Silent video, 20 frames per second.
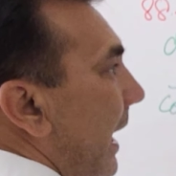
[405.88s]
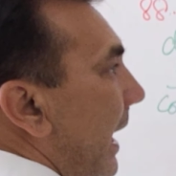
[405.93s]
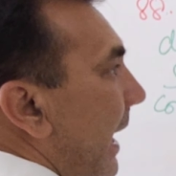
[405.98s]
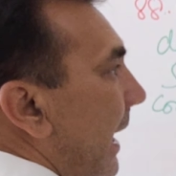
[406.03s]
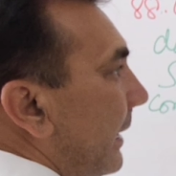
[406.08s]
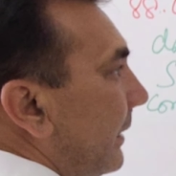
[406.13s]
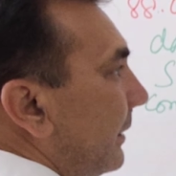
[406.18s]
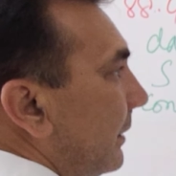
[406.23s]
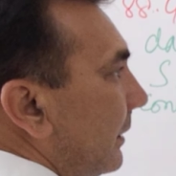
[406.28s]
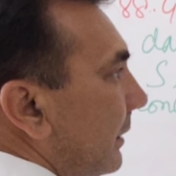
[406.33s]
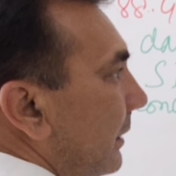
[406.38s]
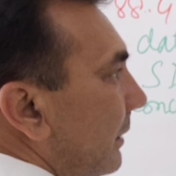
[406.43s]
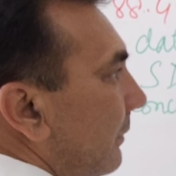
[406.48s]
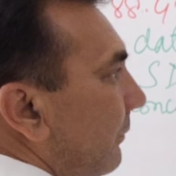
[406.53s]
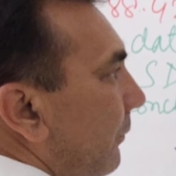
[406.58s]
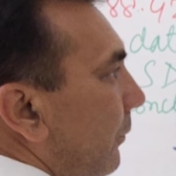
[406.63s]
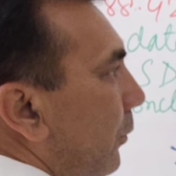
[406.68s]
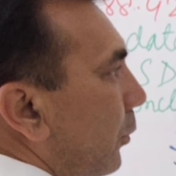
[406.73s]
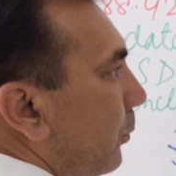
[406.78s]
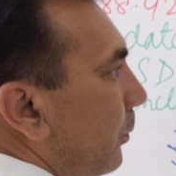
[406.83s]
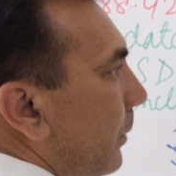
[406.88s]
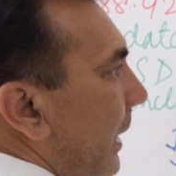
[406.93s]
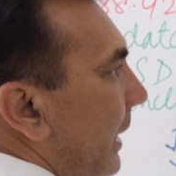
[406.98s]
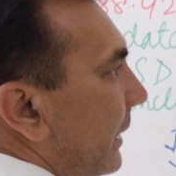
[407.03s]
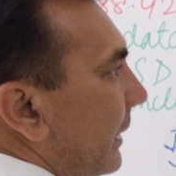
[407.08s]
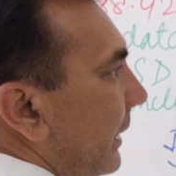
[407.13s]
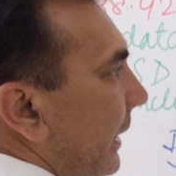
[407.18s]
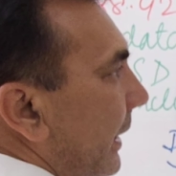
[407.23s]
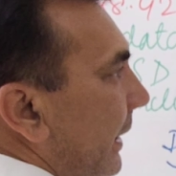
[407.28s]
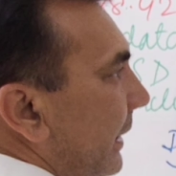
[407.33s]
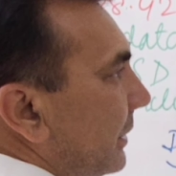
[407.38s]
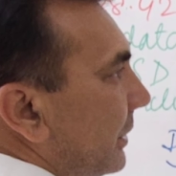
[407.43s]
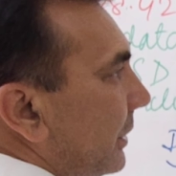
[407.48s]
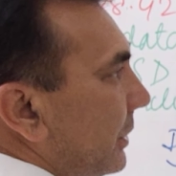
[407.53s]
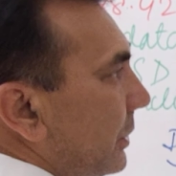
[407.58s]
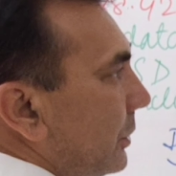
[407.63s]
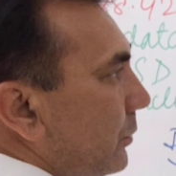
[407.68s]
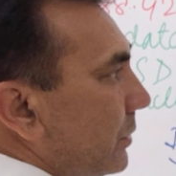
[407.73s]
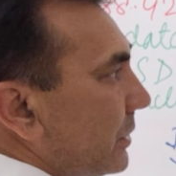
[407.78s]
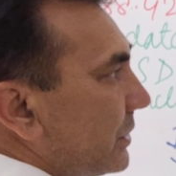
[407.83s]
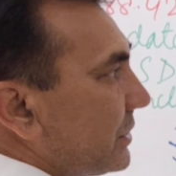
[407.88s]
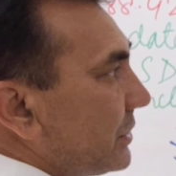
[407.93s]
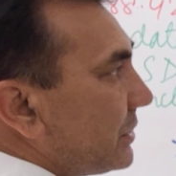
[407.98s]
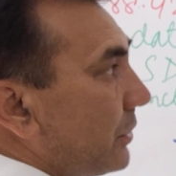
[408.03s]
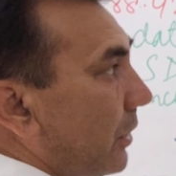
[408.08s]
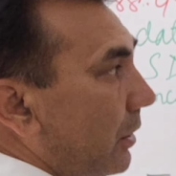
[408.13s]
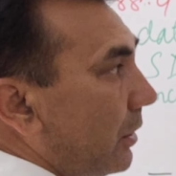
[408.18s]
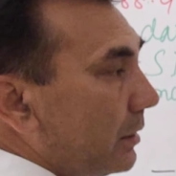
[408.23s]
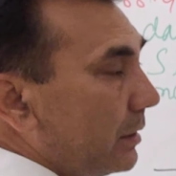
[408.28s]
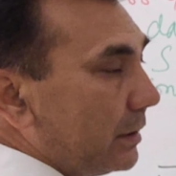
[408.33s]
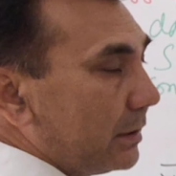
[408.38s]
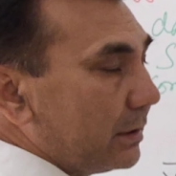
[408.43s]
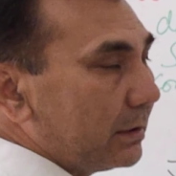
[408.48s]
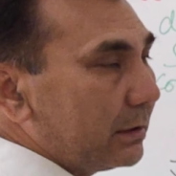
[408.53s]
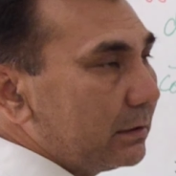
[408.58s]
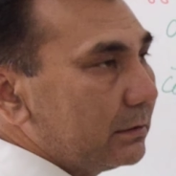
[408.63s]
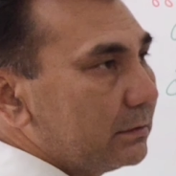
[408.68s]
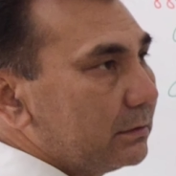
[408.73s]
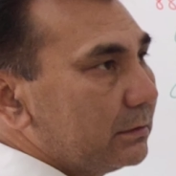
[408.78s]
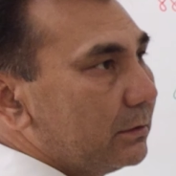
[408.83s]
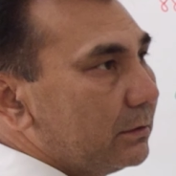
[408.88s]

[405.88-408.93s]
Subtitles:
and the 4.83 US dollar